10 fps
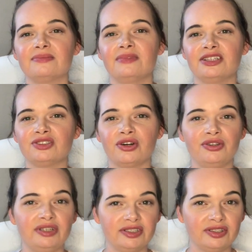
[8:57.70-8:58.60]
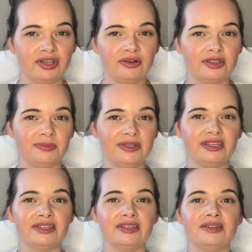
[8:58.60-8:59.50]
That's all you need to know at the
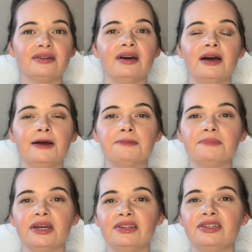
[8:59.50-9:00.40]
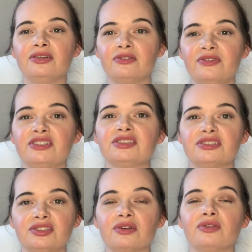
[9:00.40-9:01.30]
beginning, and then you'll eventually
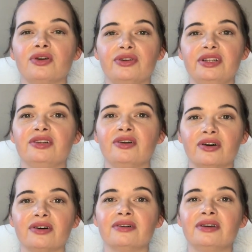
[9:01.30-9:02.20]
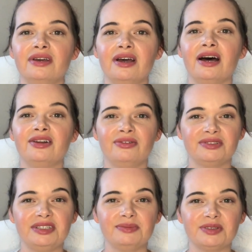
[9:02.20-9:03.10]
start learning it all. I know it
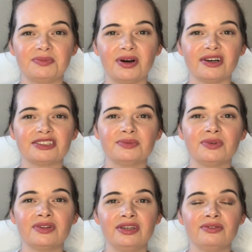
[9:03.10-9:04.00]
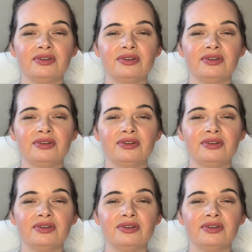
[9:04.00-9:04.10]
seems impossible that you'll